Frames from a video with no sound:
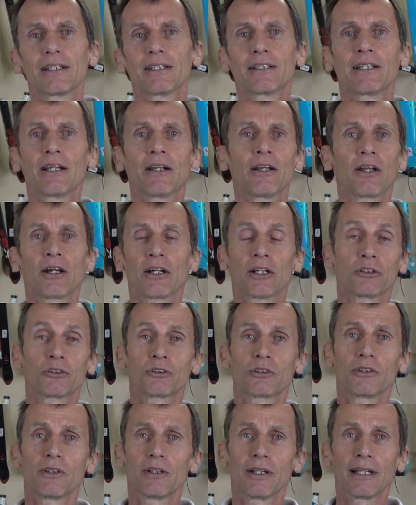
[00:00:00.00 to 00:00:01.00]
like
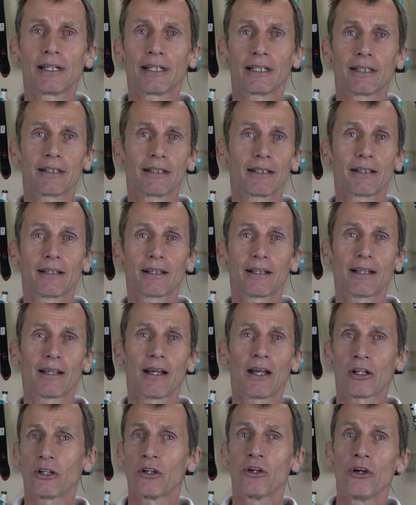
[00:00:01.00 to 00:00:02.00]

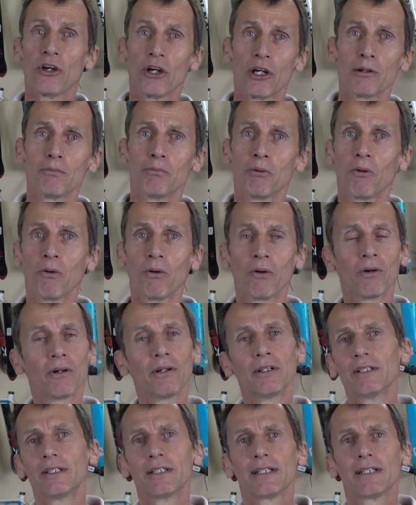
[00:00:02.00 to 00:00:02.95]
a curb or